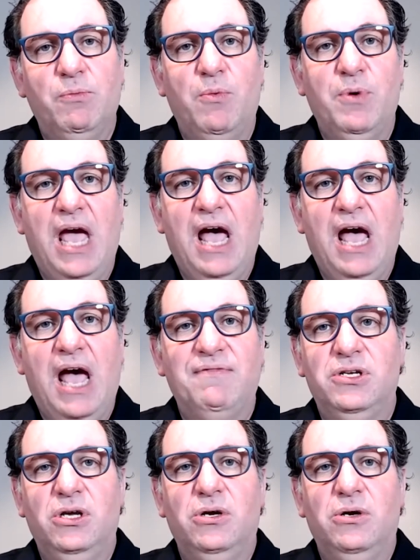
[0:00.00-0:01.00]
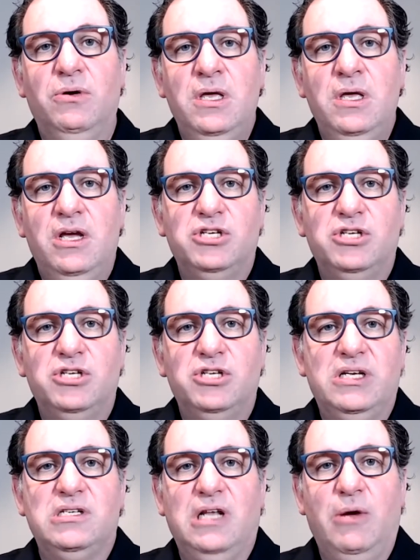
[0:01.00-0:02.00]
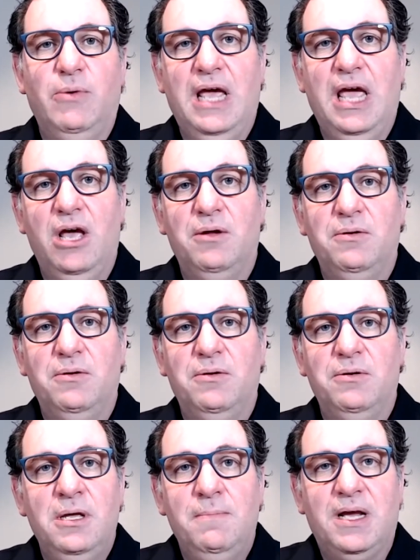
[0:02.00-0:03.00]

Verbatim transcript: What we have to do is really slow it down,